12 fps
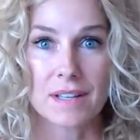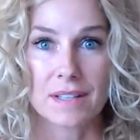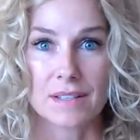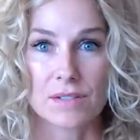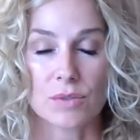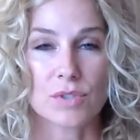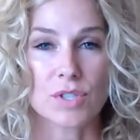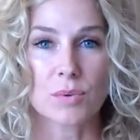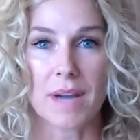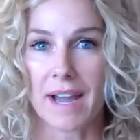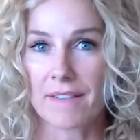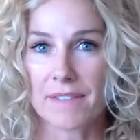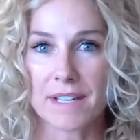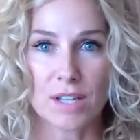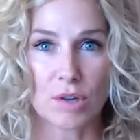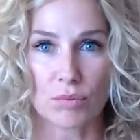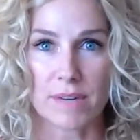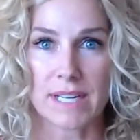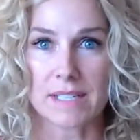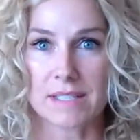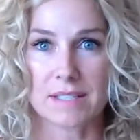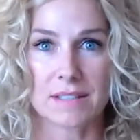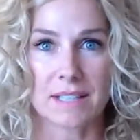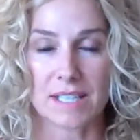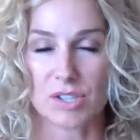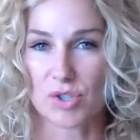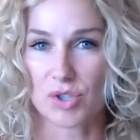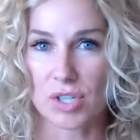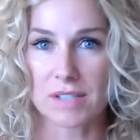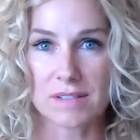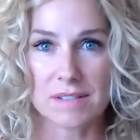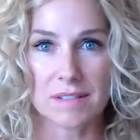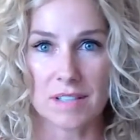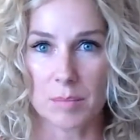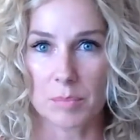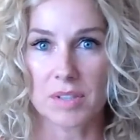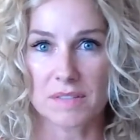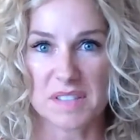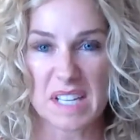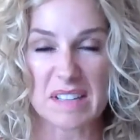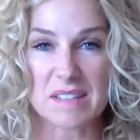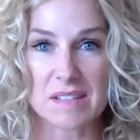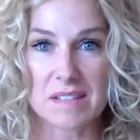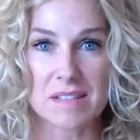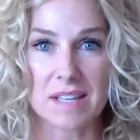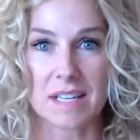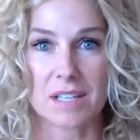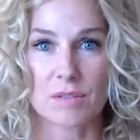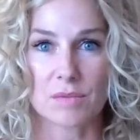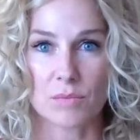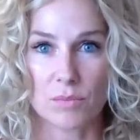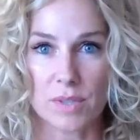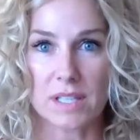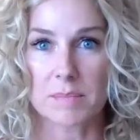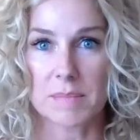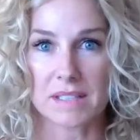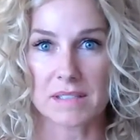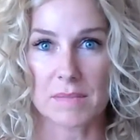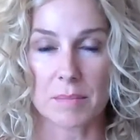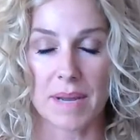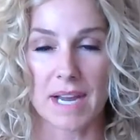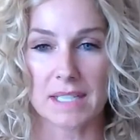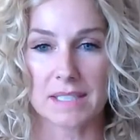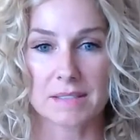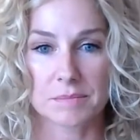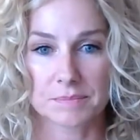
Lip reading: So have any great, like just a couple of sentences that could really make some impact?